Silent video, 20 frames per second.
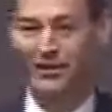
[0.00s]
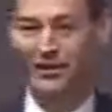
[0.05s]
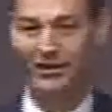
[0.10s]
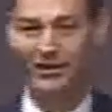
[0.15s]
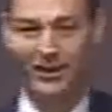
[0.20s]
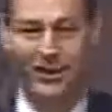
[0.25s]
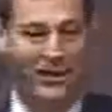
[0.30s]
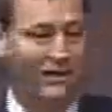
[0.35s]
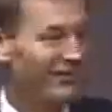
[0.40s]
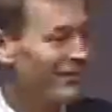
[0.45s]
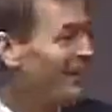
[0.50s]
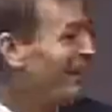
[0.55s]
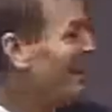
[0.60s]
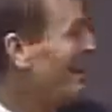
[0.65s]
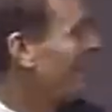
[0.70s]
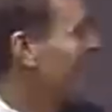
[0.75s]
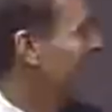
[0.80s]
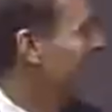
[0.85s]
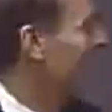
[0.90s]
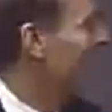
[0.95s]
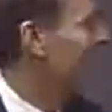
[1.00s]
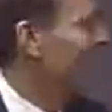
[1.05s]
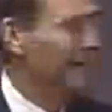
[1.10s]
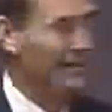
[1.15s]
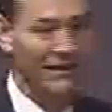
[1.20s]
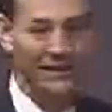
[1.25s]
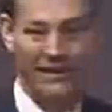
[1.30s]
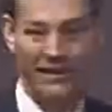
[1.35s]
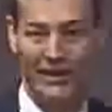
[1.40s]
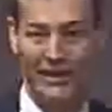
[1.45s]
Okay, and these,
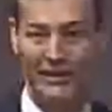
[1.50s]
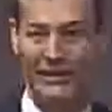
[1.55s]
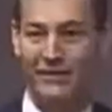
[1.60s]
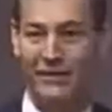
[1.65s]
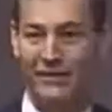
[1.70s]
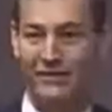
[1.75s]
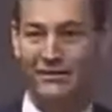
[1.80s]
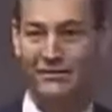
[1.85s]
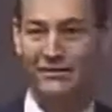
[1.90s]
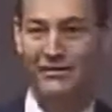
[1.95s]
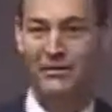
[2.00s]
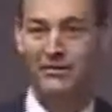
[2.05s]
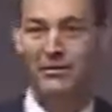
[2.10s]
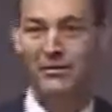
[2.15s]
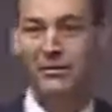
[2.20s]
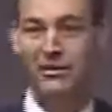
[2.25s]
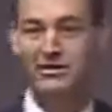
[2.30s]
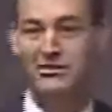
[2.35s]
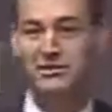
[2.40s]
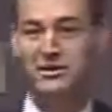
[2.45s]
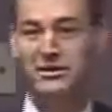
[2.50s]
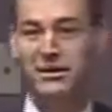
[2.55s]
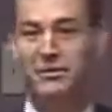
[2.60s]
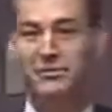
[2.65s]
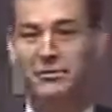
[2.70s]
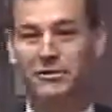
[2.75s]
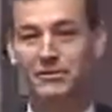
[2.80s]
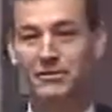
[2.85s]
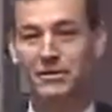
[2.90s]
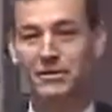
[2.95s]
again, question
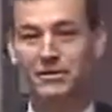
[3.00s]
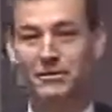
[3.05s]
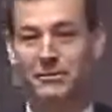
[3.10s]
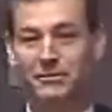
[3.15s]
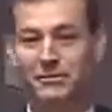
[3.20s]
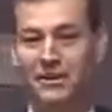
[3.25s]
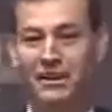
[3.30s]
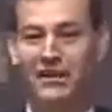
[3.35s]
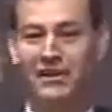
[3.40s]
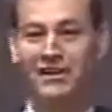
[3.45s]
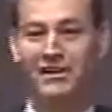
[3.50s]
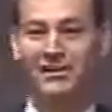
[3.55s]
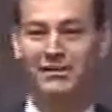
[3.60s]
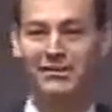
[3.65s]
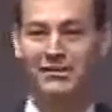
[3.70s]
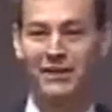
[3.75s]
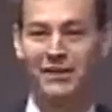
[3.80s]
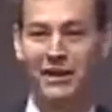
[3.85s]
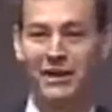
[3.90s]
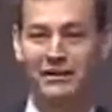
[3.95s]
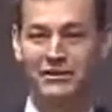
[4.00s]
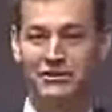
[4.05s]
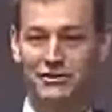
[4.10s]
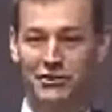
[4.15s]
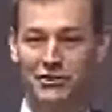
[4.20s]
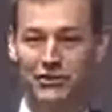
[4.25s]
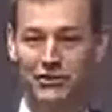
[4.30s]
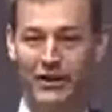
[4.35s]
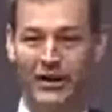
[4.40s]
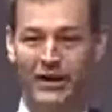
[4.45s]
number 2 at the beginning of this
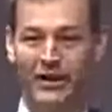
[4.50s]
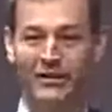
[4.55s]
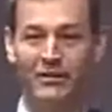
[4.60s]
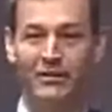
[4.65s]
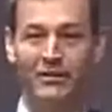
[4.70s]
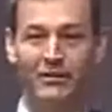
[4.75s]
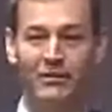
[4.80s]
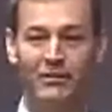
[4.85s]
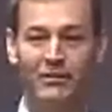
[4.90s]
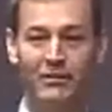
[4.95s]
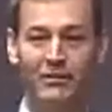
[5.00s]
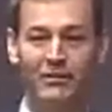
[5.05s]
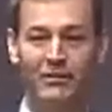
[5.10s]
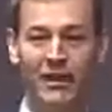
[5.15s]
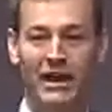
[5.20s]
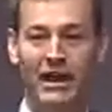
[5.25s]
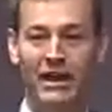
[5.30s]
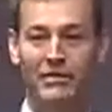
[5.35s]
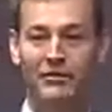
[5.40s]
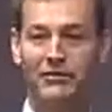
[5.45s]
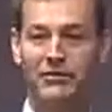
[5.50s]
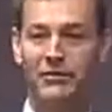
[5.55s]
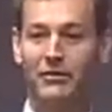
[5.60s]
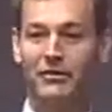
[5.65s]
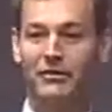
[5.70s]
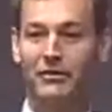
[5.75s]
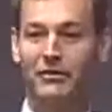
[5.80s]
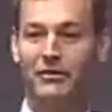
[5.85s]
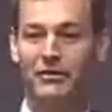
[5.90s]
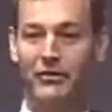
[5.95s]
lecture, right, was how is it
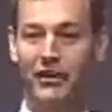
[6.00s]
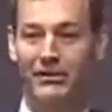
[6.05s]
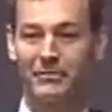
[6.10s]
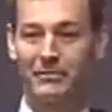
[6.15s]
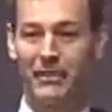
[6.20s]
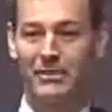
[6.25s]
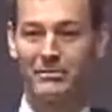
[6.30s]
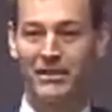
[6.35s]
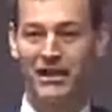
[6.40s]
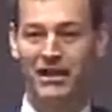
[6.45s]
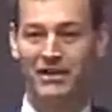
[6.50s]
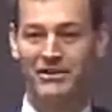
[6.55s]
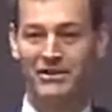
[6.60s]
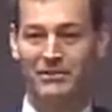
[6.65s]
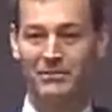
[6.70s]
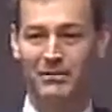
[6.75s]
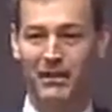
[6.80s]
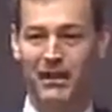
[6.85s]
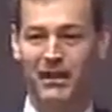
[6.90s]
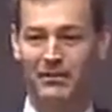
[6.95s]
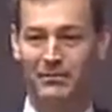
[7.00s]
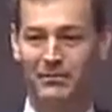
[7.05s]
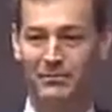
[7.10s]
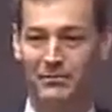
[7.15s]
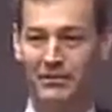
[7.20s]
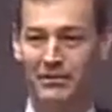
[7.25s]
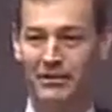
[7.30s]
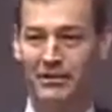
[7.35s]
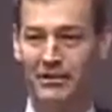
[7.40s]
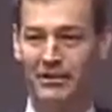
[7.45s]
going to affect my patient
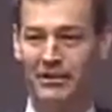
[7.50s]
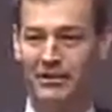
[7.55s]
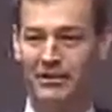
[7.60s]
management?